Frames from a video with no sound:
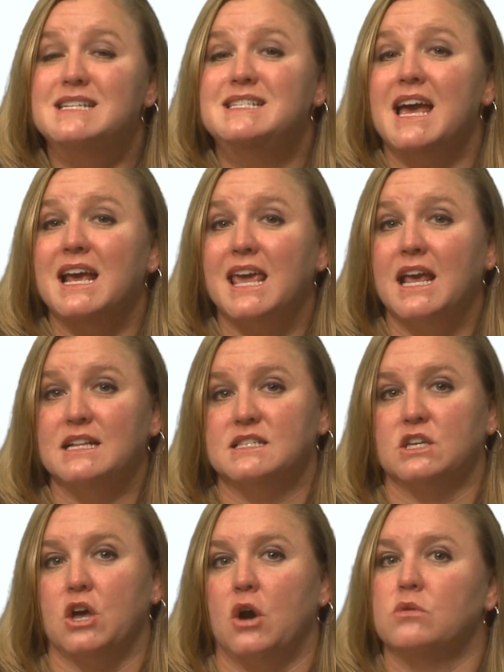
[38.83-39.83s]
Decades
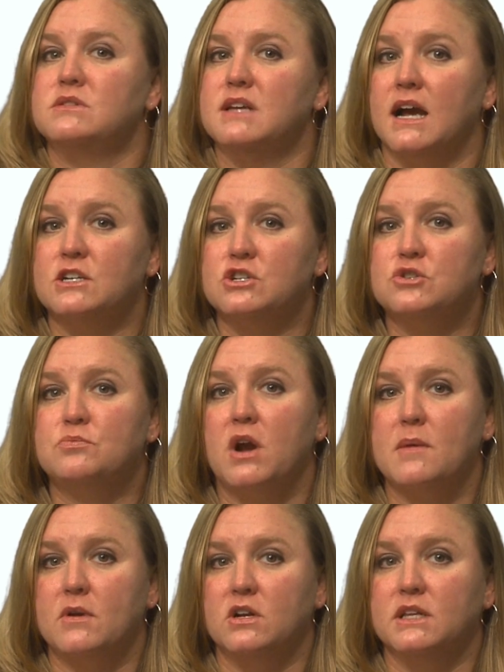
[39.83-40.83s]
ago, doctors
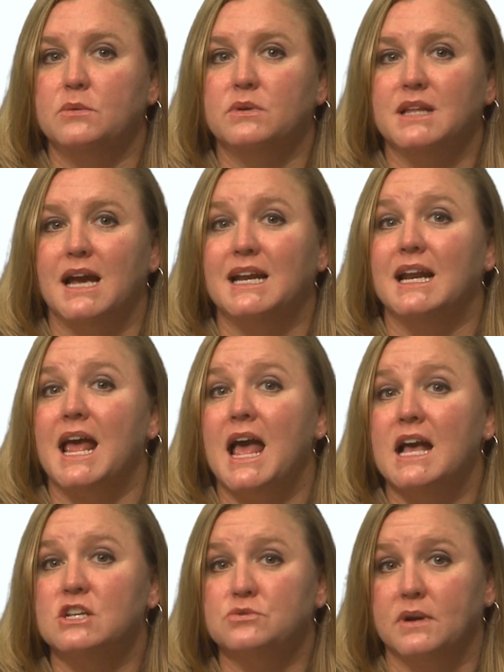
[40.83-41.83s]
primarily relied on
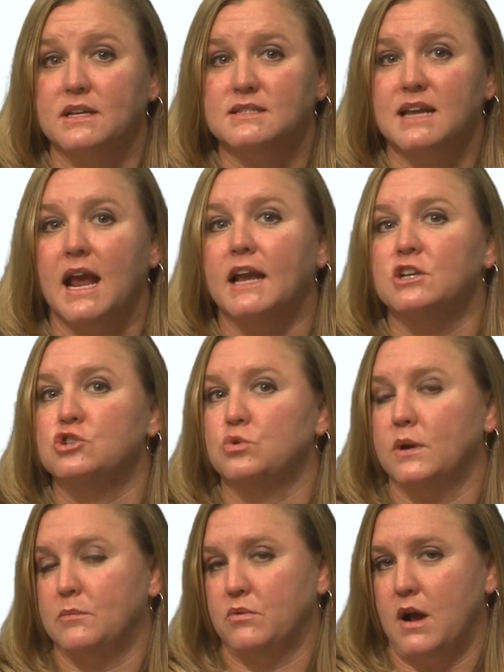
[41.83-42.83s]
x rays to aid in
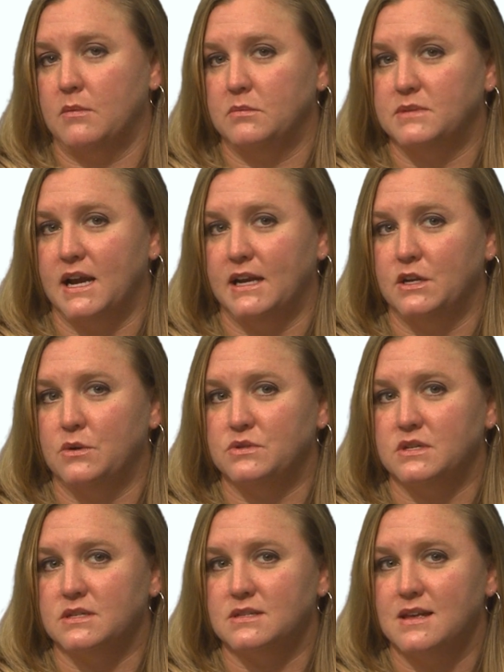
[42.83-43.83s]
joint problem
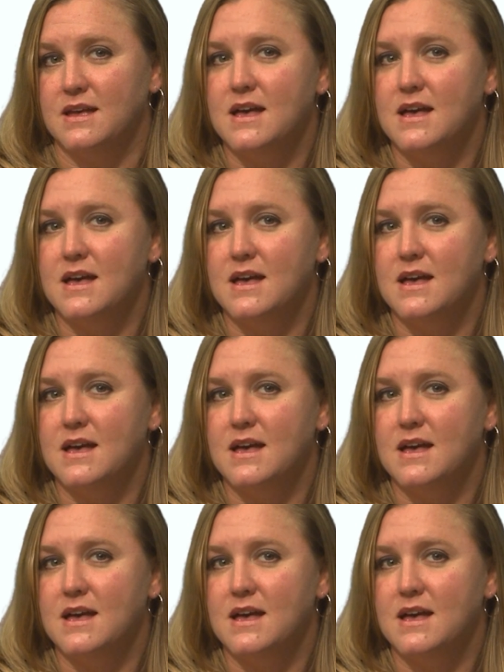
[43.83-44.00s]
diagnosis.